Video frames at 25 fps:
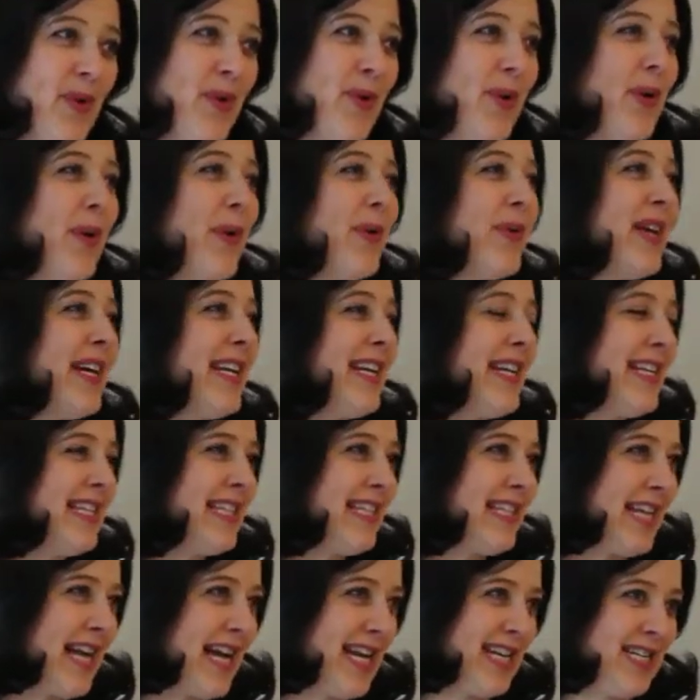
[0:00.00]
All that he
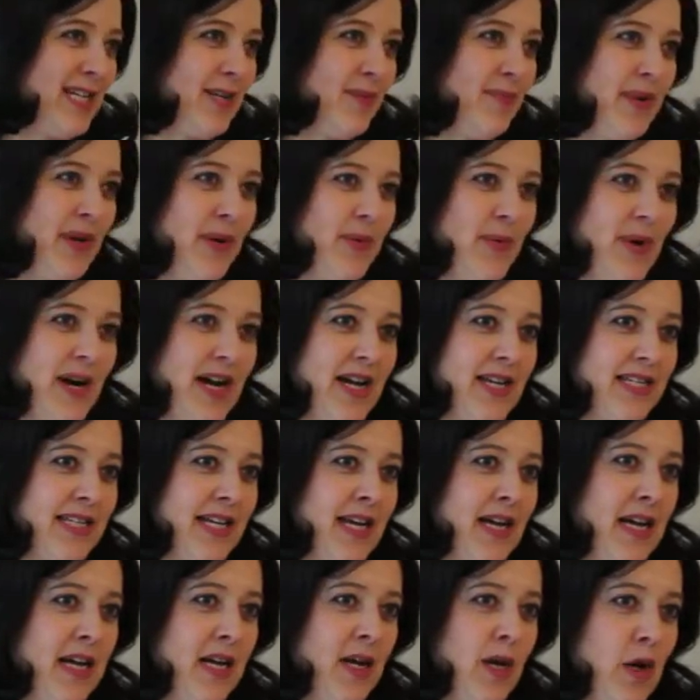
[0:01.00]
said to me
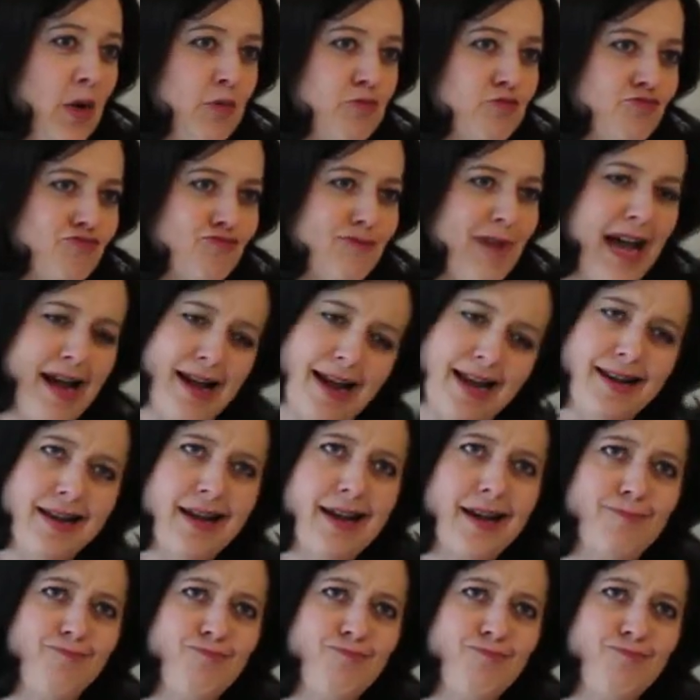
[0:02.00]
was, I'd